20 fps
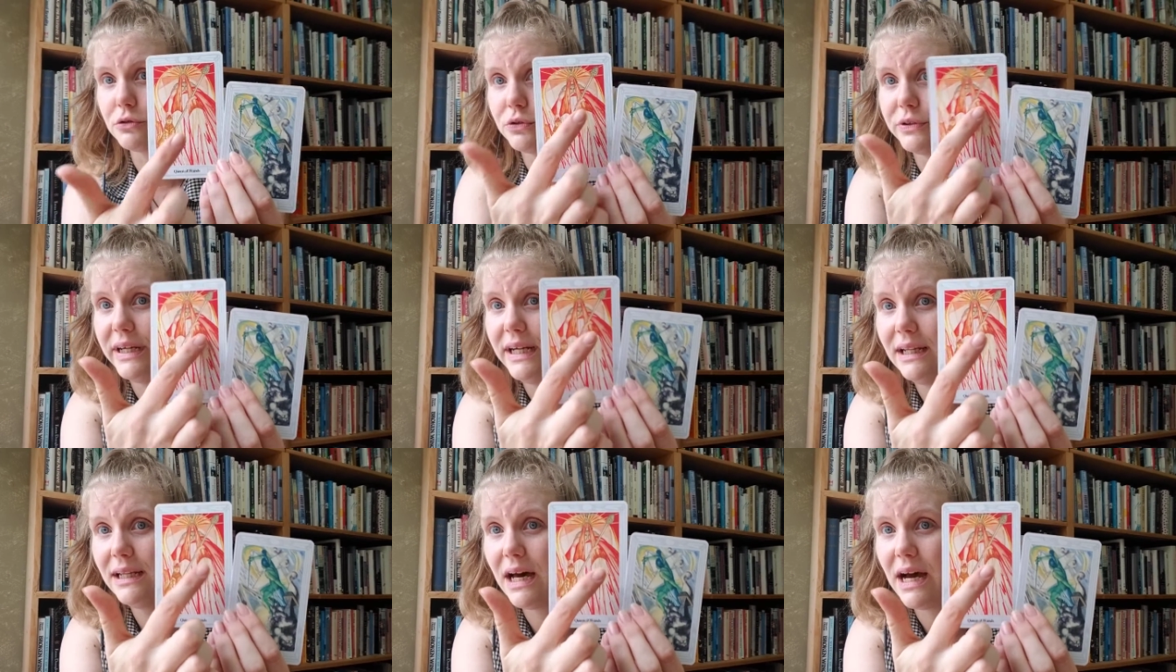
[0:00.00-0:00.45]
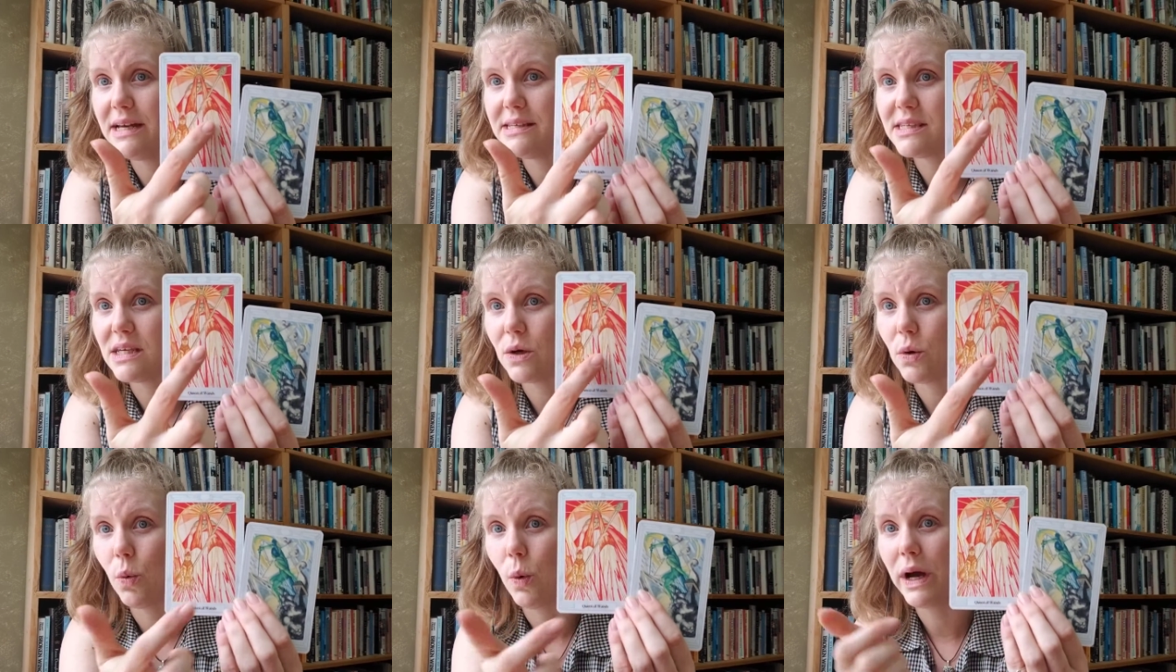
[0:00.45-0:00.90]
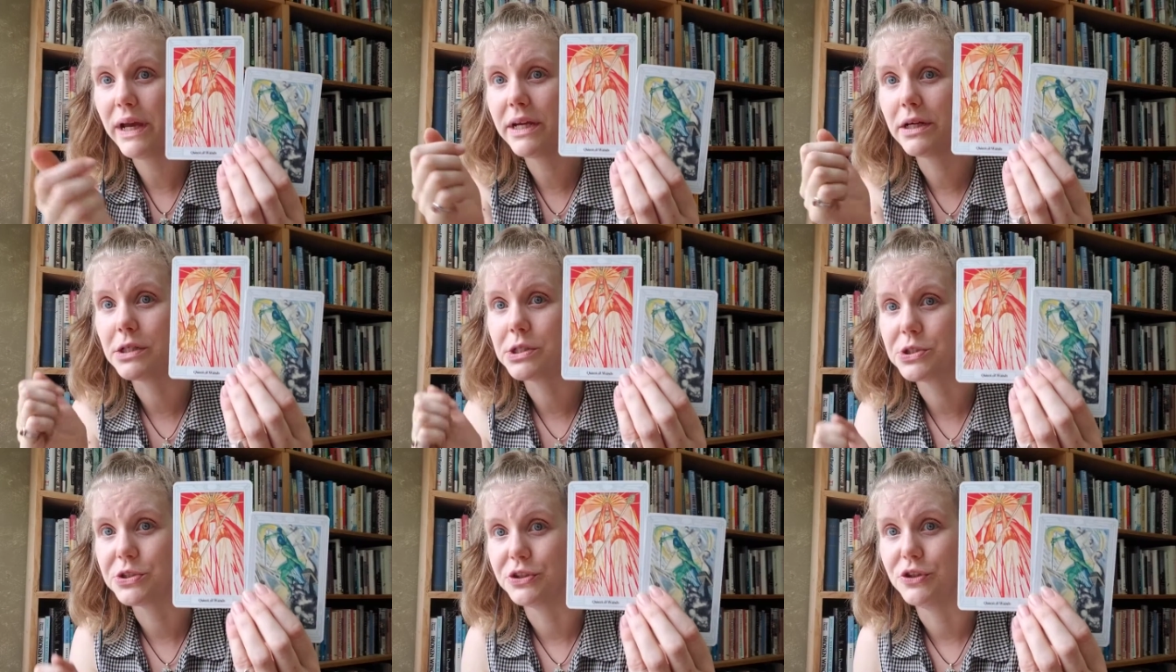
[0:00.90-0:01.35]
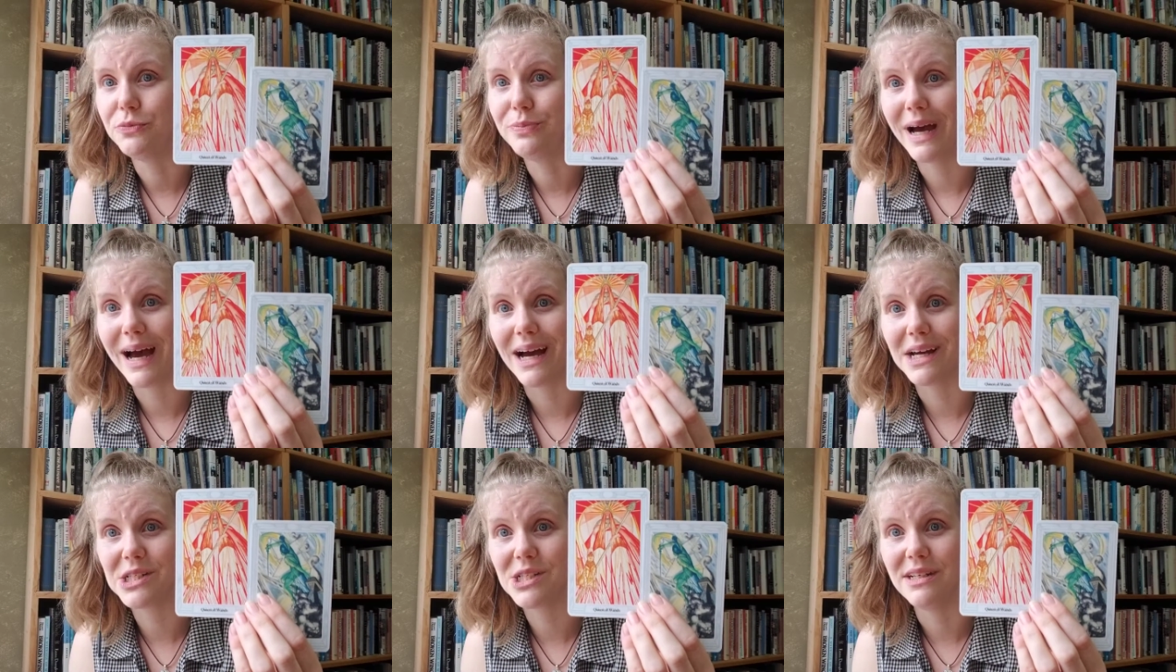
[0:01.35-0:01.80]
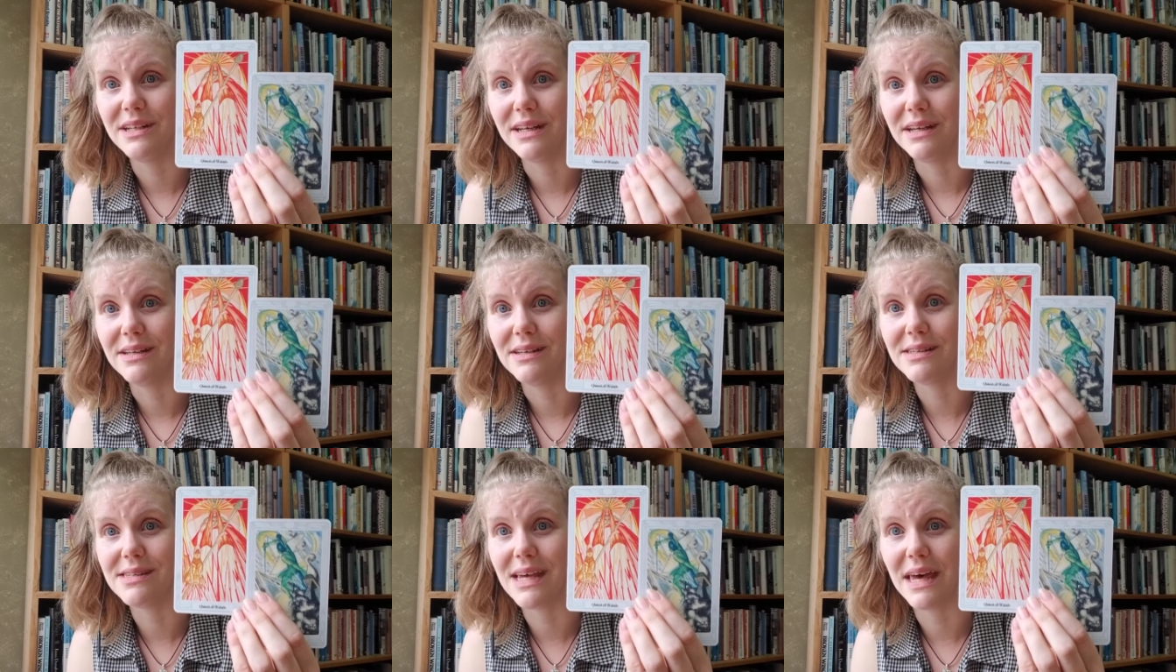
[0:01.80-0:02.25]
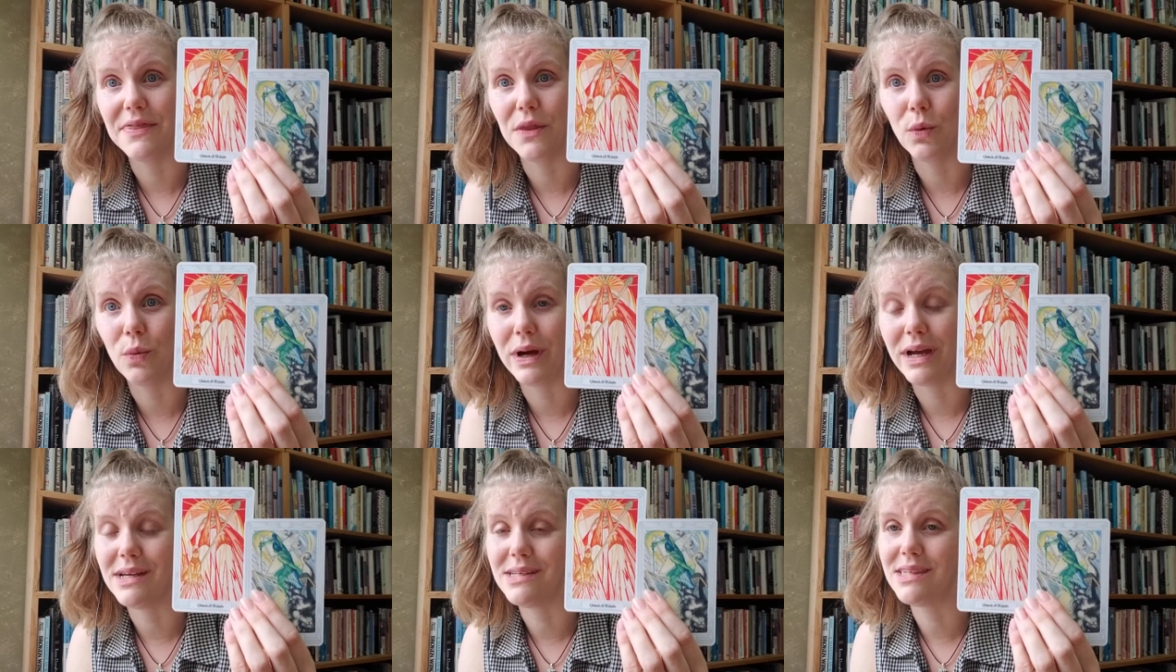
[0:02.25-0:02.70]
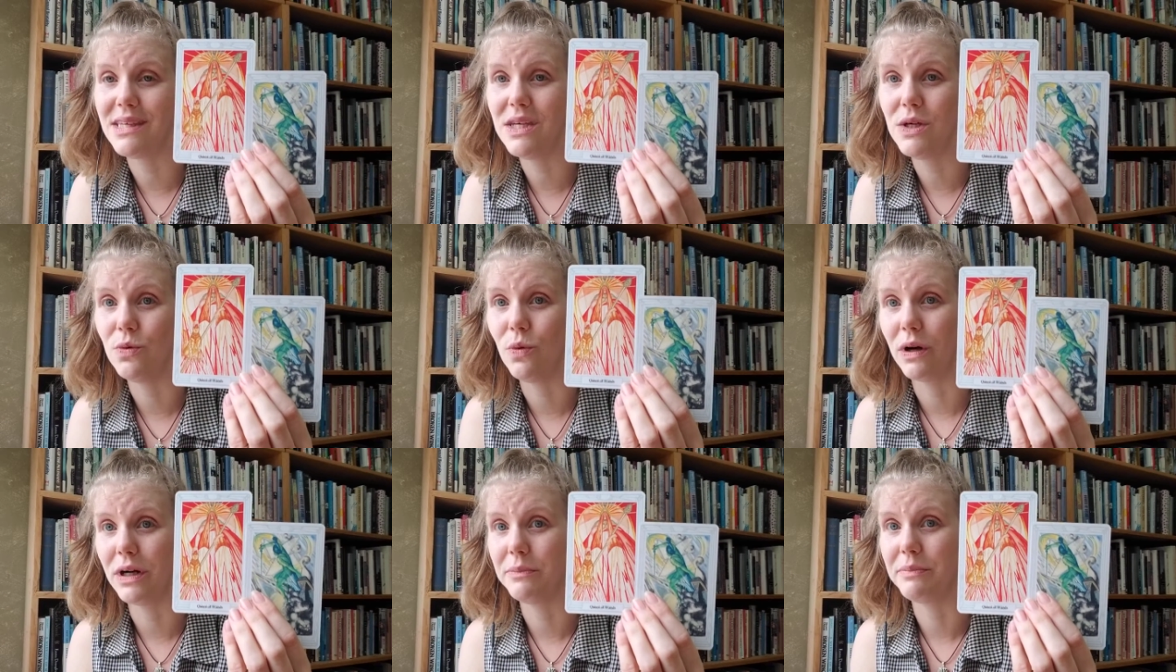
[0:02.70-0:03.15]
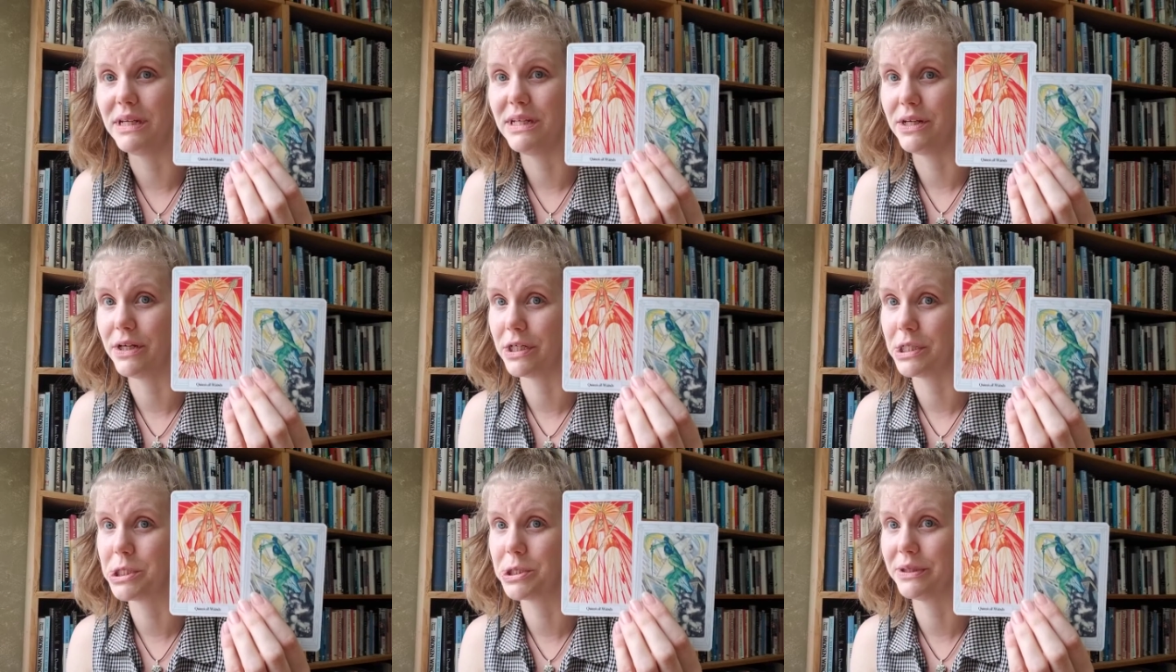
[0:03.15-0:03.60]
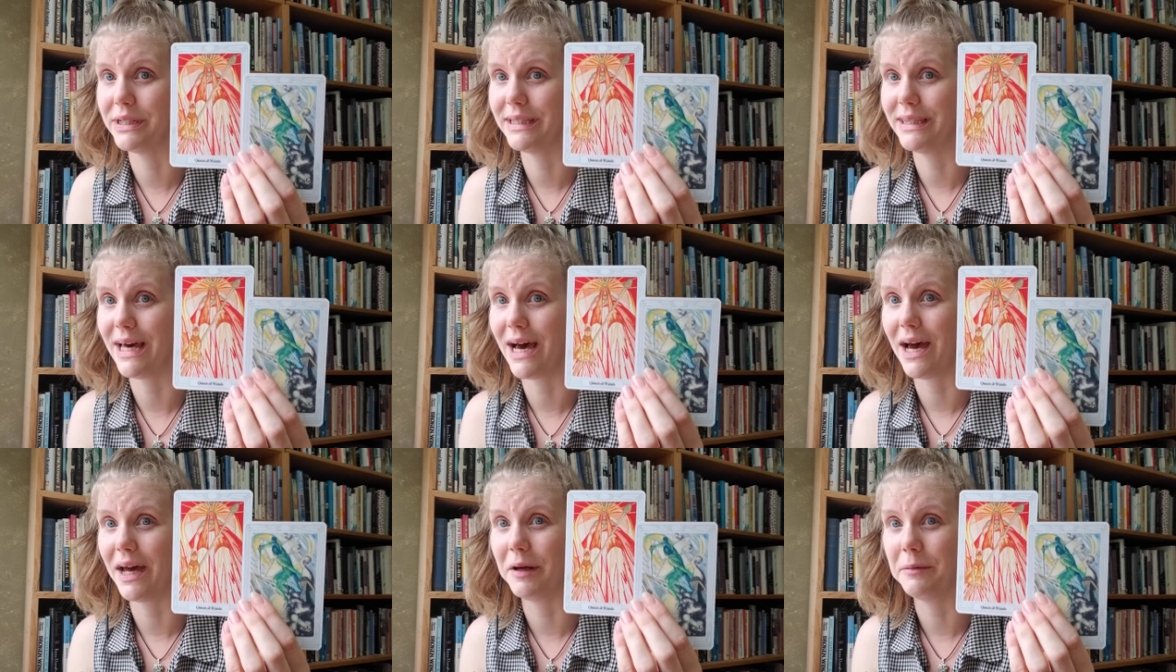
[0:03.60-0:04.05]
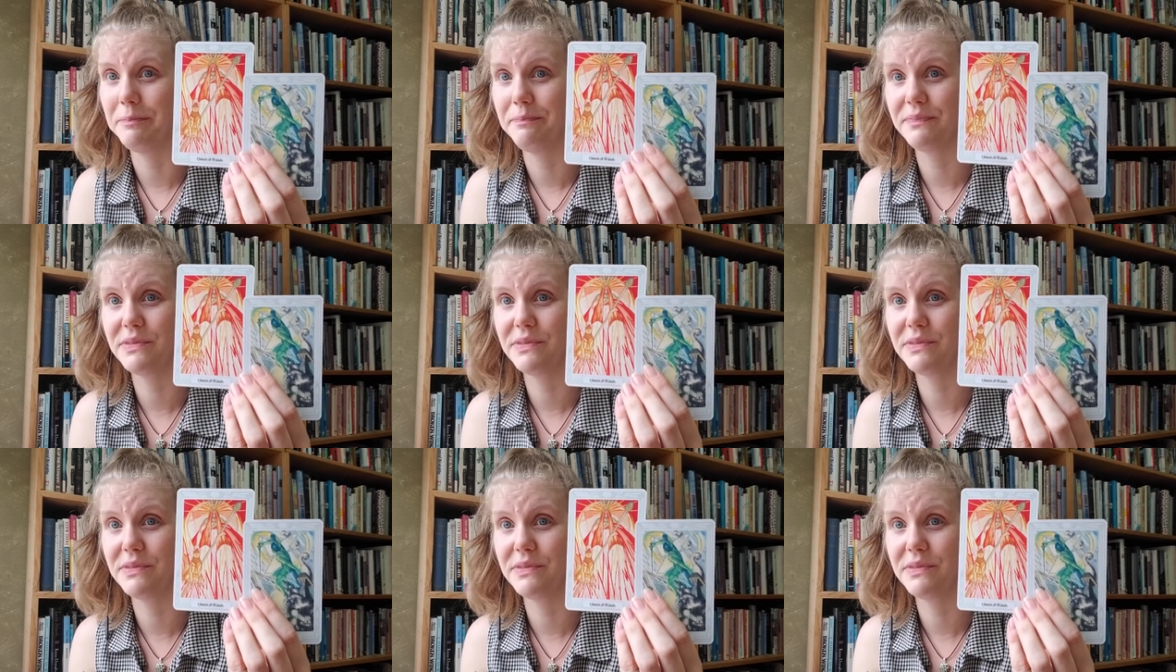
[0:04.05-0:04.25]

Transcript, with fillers: realizing what your true passion is and the ways that you want to be nurturing that.